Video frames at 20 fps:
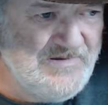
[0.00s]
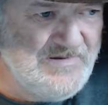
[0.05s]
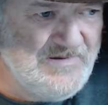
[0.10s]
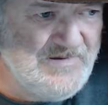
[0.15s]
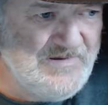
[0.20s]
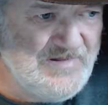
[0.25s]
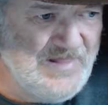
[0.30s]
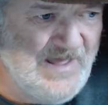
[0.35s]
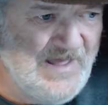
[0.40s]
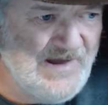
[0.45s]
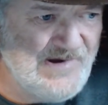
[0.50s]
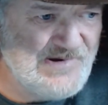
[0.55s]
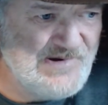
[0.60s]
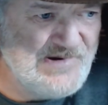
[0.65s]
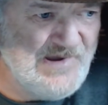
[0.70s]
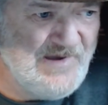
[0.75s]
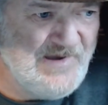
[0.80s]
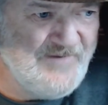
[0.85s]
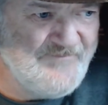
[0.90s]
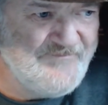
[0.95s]
A lot of
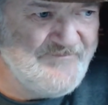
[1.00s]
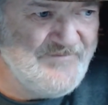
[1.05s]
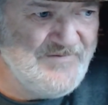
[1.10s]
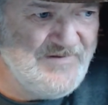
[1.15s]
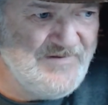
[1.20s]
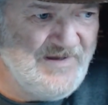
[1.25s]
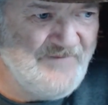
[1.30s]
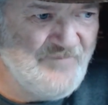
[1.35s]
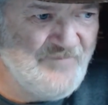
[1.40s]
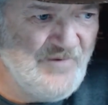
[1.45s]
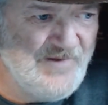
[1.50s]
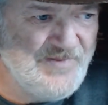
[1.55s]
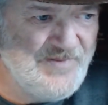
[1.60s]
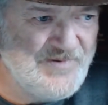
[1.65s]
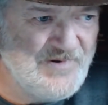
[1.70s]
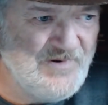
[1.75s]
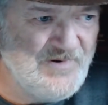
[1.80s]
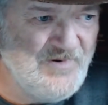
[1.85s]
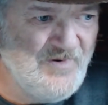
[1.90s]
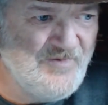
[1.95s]
stuff I've went
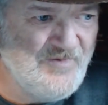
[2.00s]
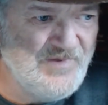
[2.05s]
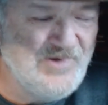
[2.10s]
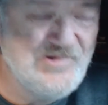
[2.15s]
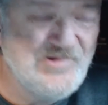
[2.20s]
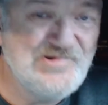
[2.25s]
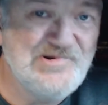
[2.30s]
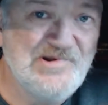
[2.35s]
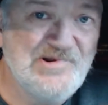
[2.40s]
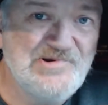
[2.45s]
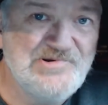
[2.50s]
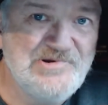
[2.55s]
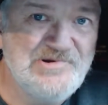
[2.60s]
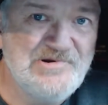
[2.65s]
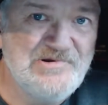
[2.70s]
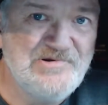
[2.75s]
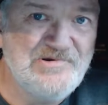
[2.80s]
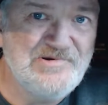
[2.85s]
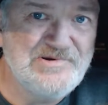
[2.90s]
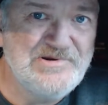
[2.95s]
through over those 6
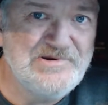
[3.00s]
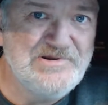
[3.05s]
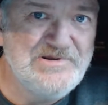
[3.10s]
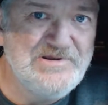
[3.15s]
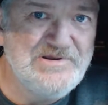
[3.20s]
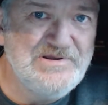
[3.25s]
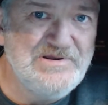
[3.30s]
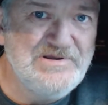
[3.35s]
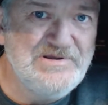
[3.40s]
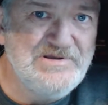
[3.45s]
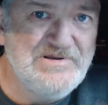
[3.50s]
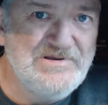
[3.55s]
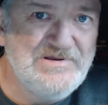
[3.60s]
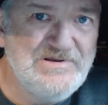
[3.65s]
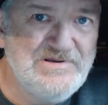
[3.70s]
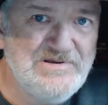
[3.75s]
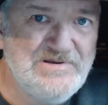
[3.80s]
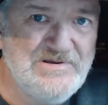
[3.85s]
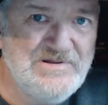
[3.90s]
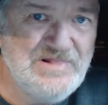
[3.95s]
years.
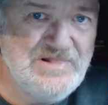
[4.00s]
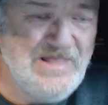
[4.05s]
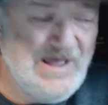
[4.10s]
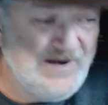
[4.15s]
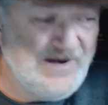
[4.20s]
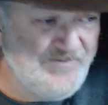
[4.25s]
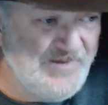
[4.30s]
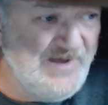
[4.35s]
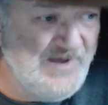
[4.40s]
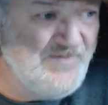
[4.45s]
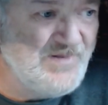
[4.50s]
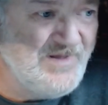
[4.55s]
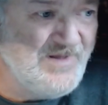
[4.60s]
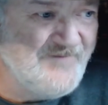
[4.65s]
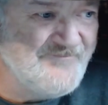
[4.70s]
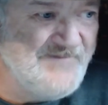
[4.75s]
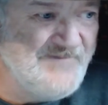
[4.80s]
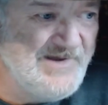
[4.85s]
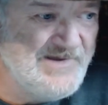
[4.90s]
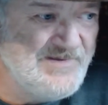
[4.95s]
A lot of people I've
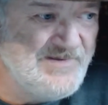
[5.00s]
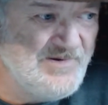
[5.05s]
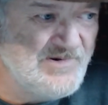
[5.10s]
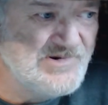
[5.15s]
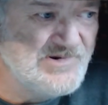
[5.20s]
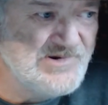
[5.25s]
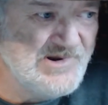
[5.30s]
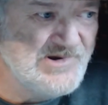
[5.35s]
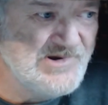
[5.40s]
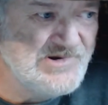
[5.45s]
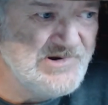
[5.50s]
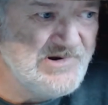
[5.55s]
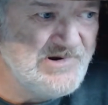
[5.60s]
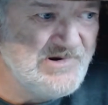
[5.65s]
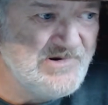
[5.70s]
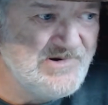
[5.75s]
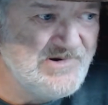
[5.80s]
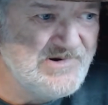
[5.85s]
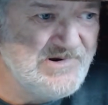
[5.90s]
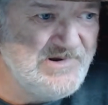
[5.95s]
met in those 6
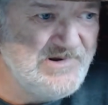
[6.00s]
years.